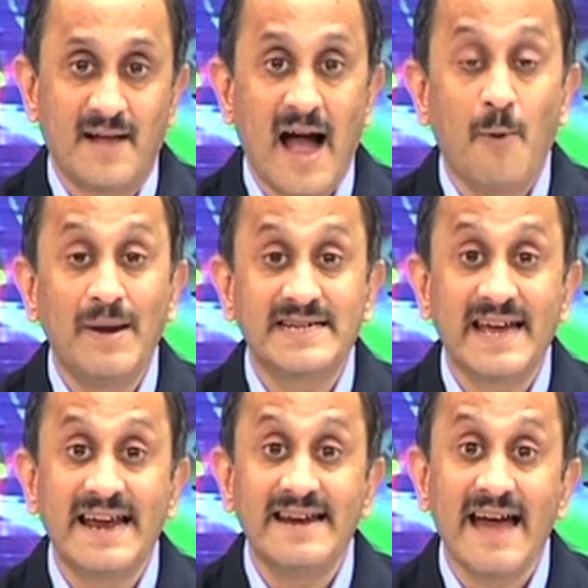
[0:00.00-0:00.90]
How much
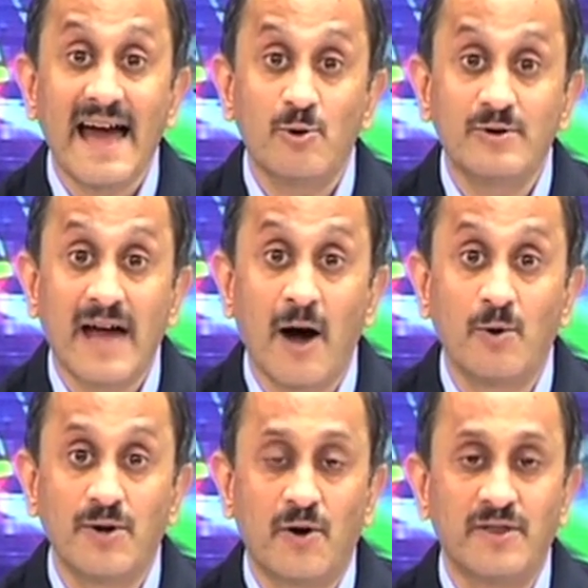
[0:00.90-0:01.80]
can I narrow
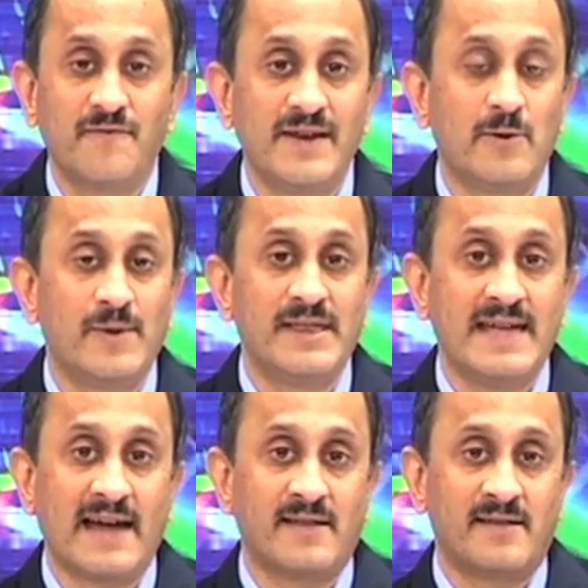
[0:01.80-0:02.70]
down on the frequency
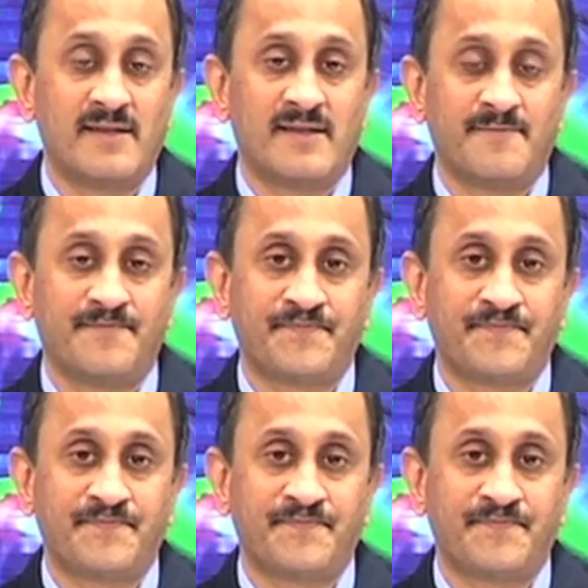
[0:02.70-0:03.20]
axis?